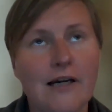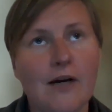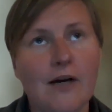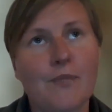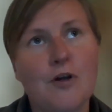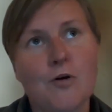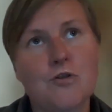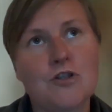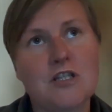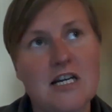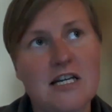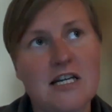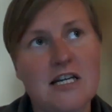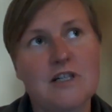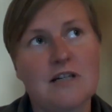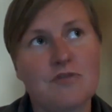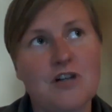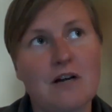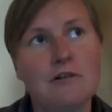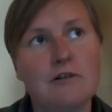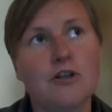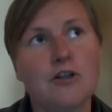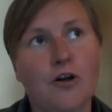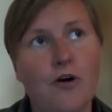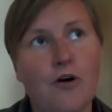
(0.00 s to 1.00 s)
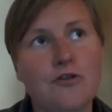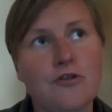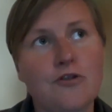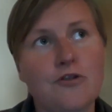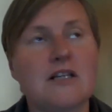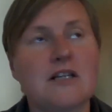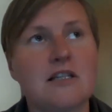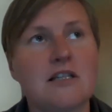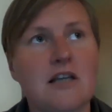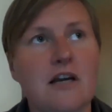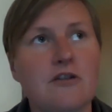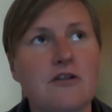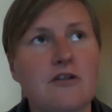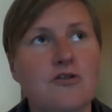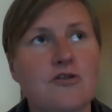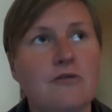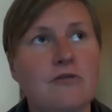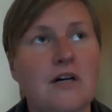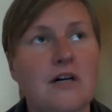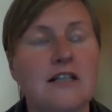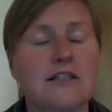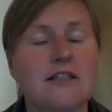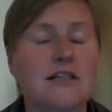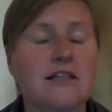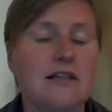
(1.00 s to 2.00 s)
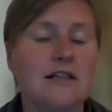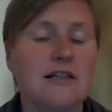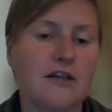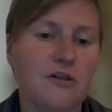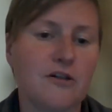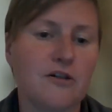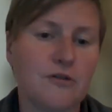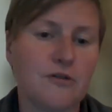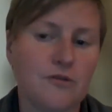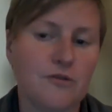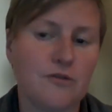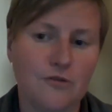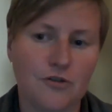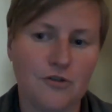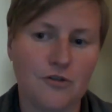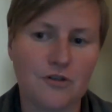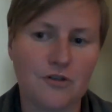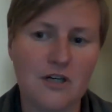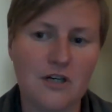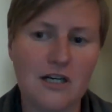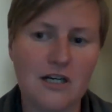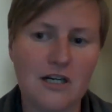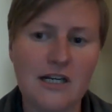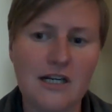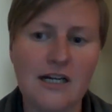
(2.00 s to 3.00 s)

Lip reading: filling up those days when I'm traveled, the coaching and my